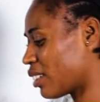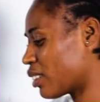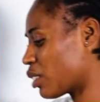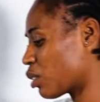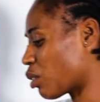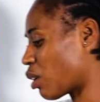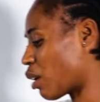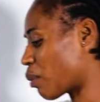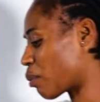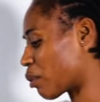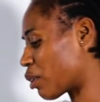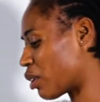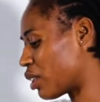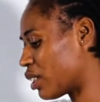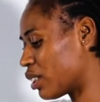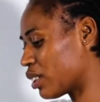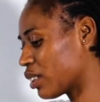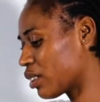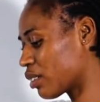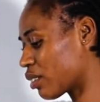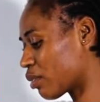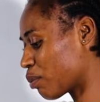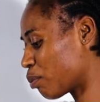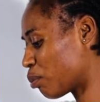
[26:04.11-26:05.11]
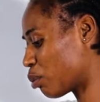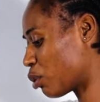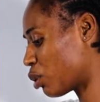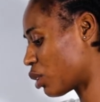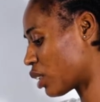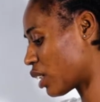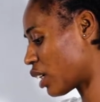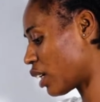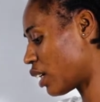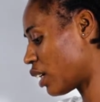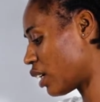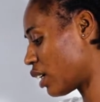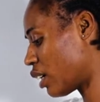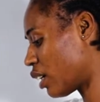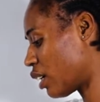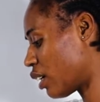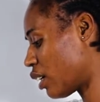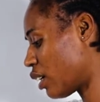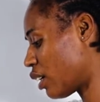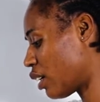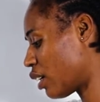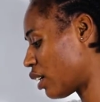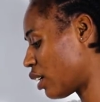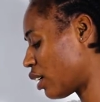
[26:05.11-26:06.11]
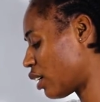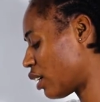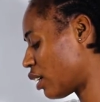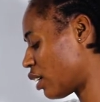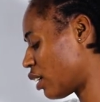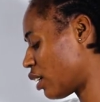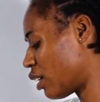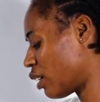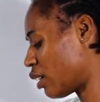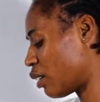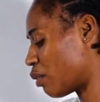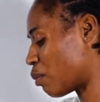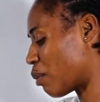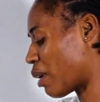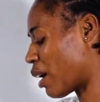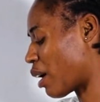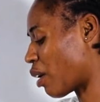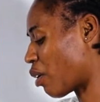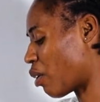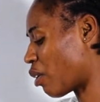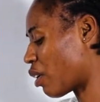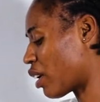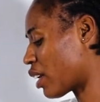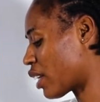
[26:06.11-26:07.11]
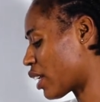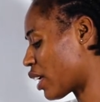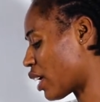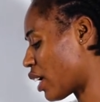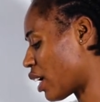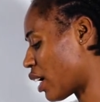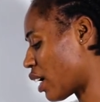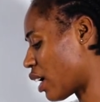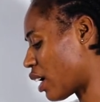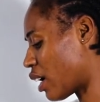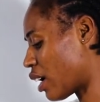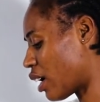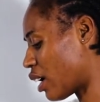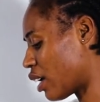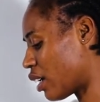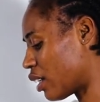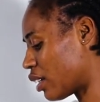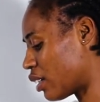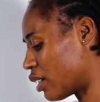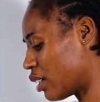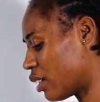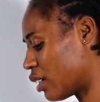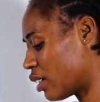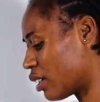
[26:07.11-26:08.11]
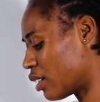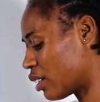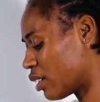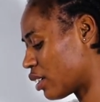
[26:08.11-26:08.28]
So I'm gonna put in my onion